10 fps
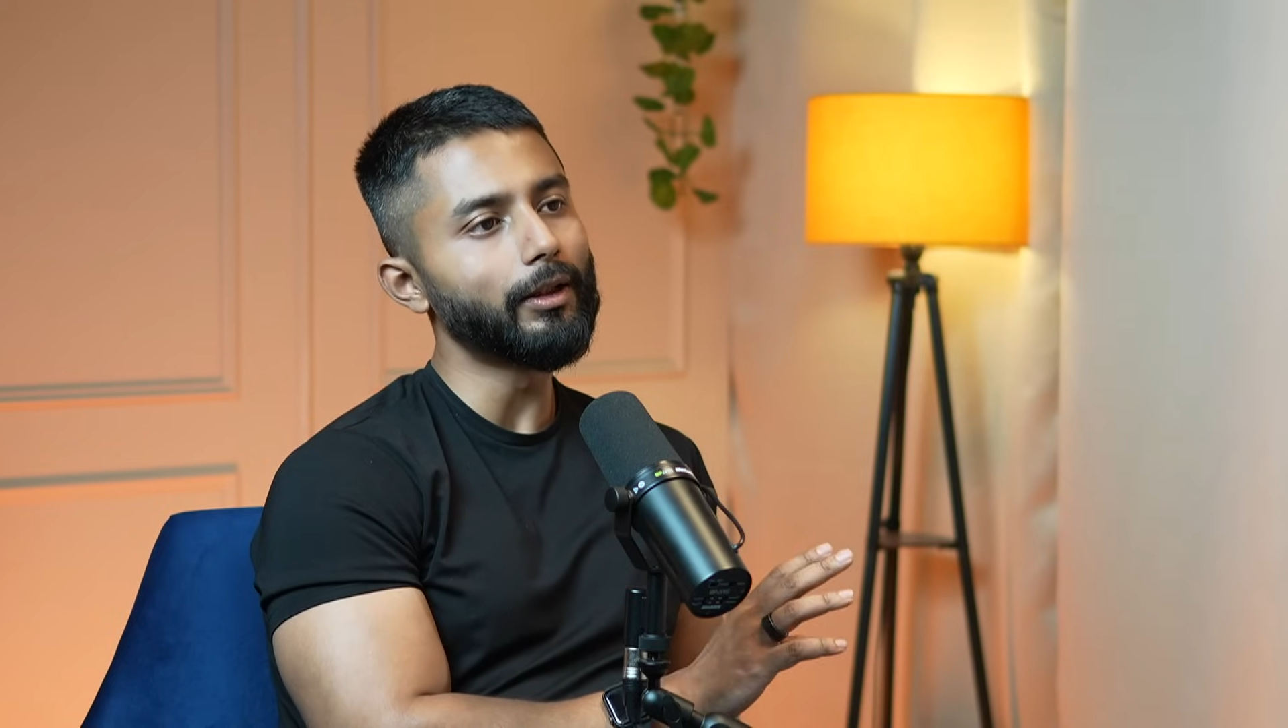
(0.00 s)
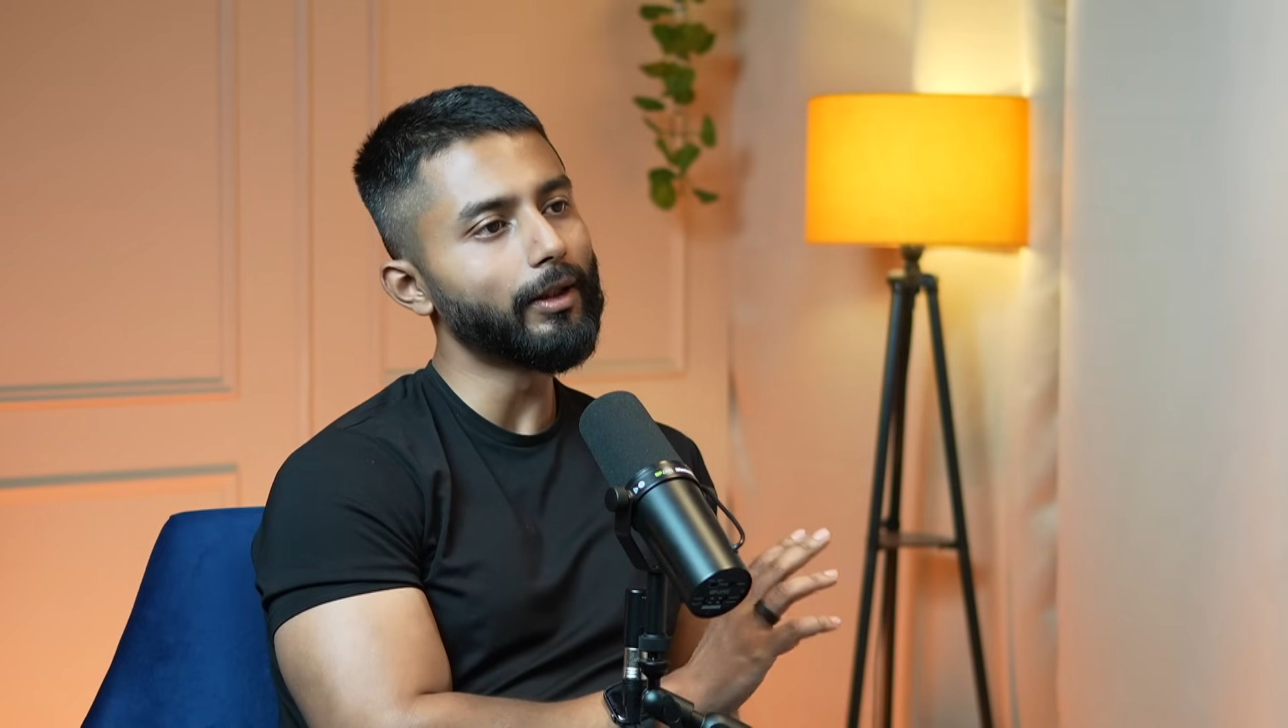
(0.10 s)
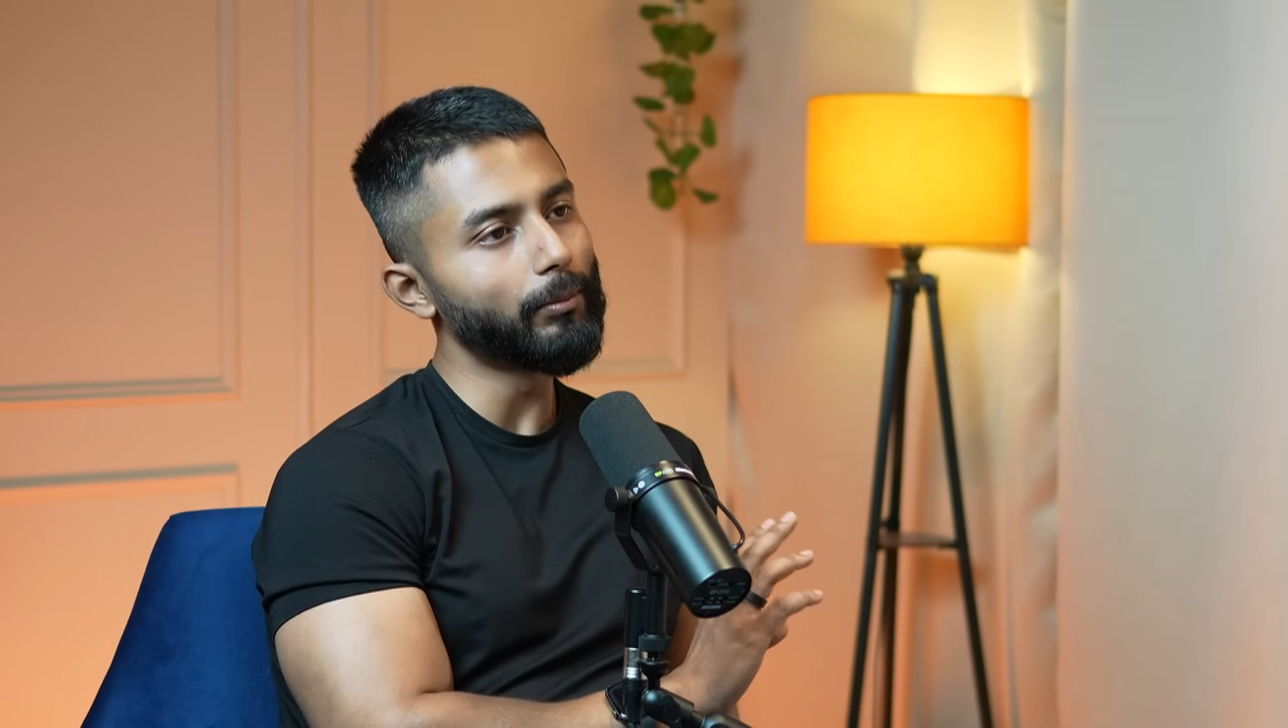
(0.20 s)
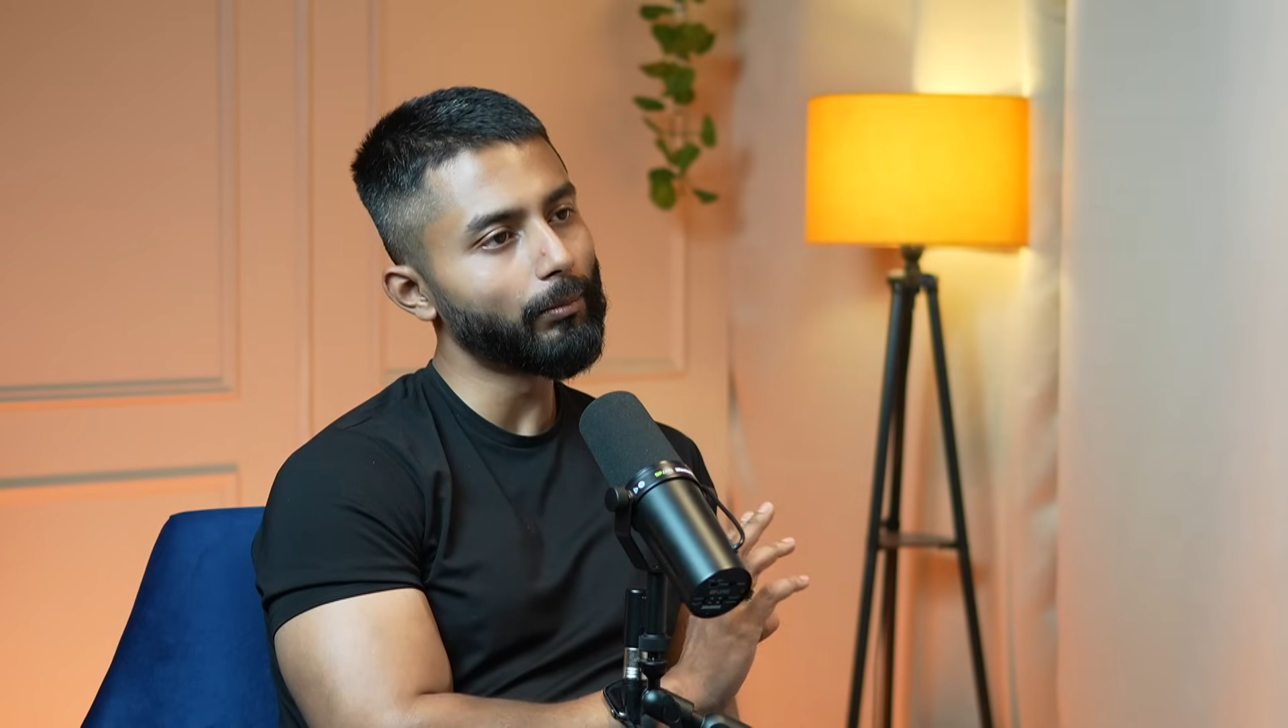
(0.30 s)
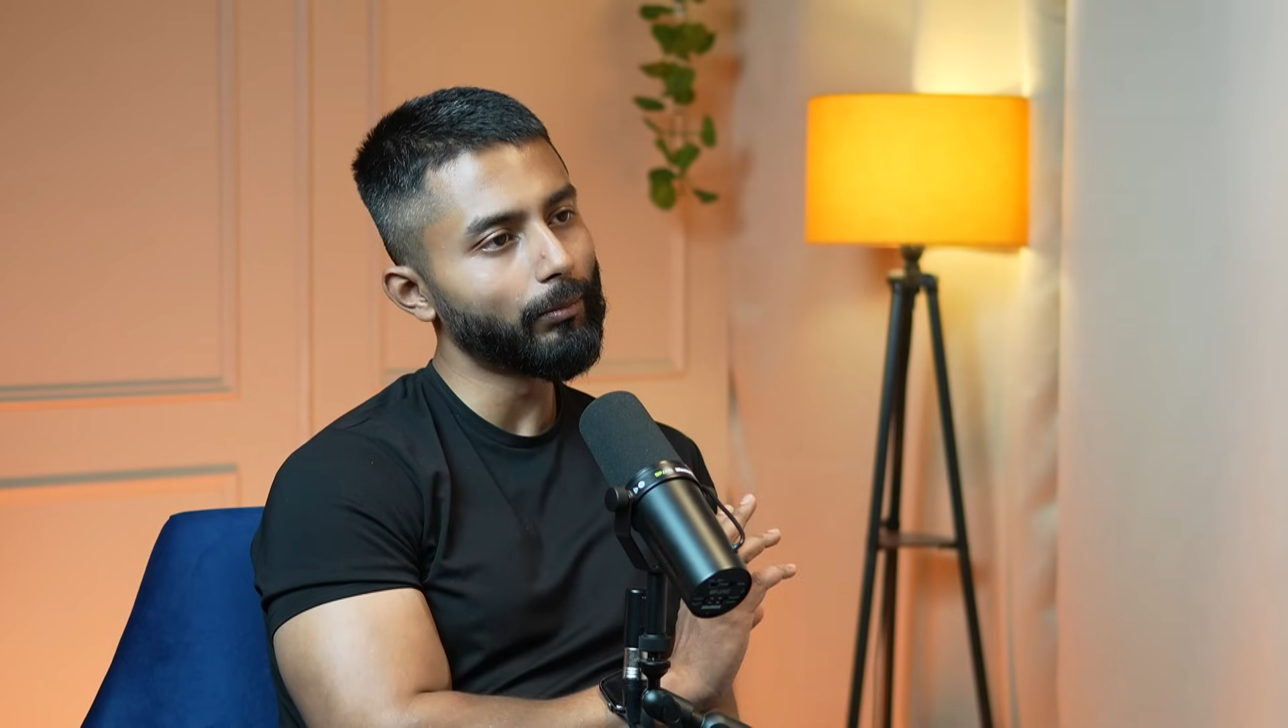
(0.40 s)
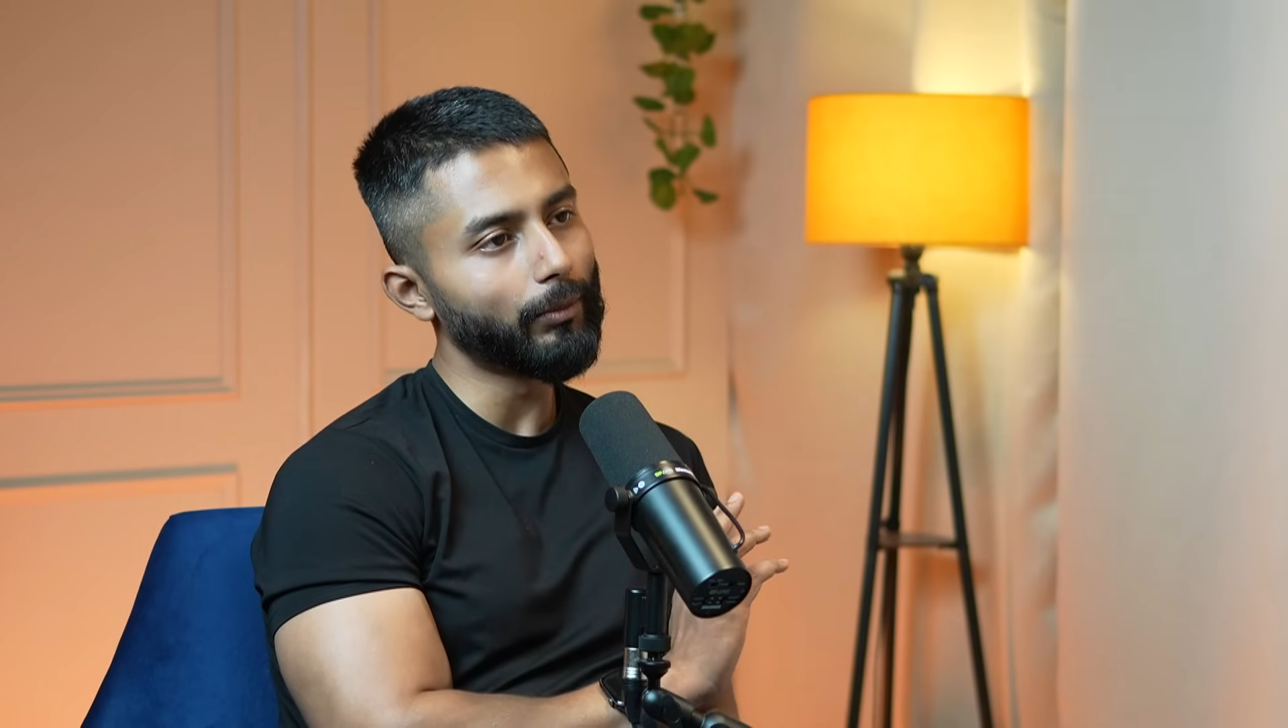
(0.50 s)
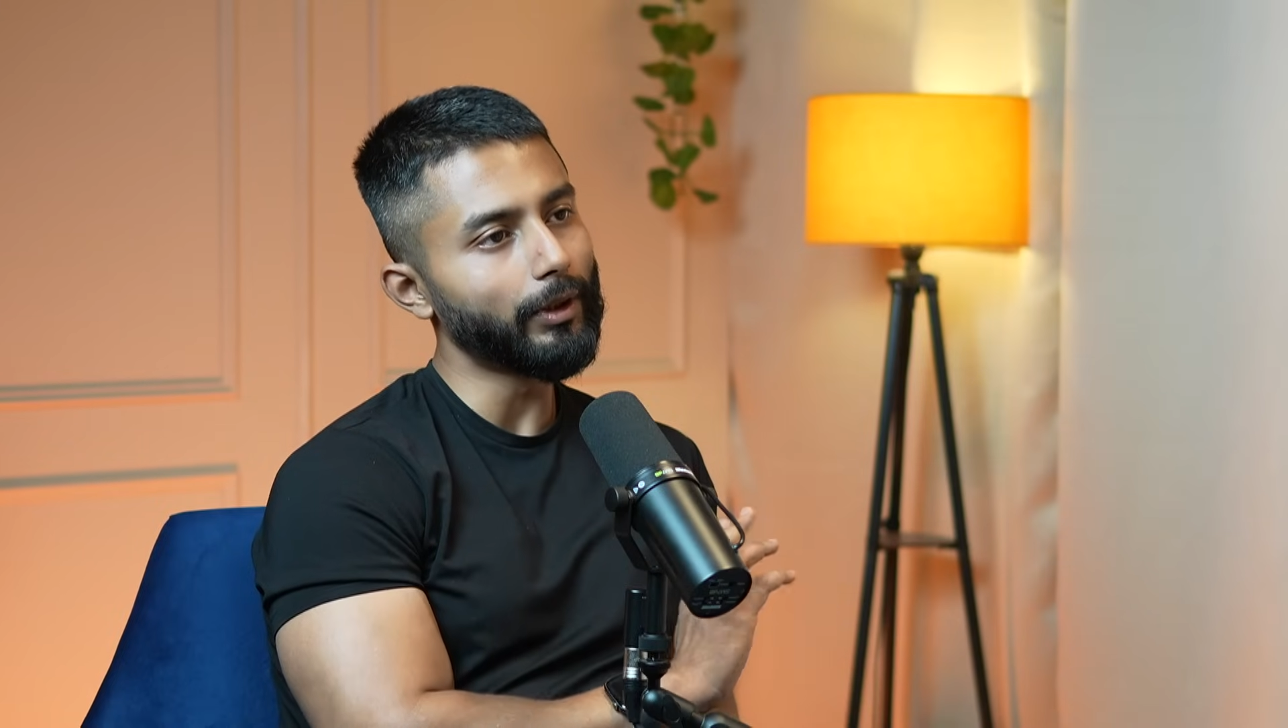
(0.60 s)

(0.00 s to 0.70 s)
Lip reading: them